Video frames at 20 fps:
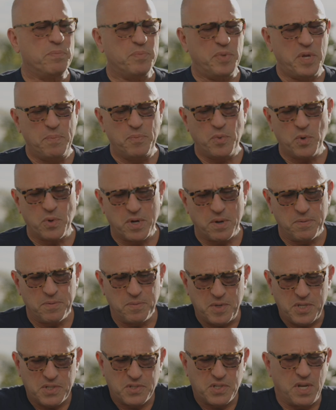people come to
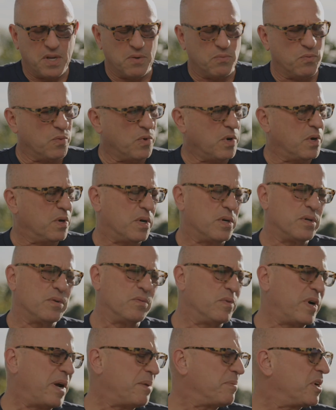me and say, oh,
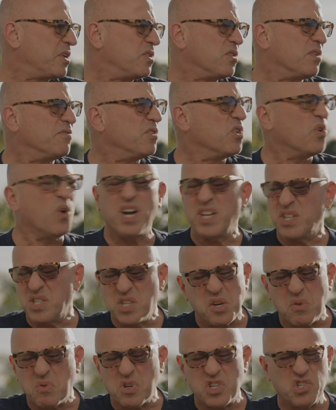Rabbi, you have no
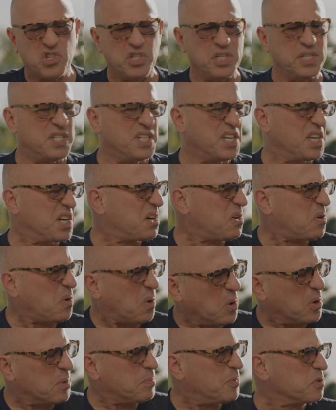idea what she did, how
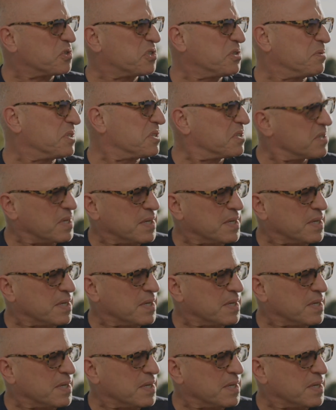horrible she was.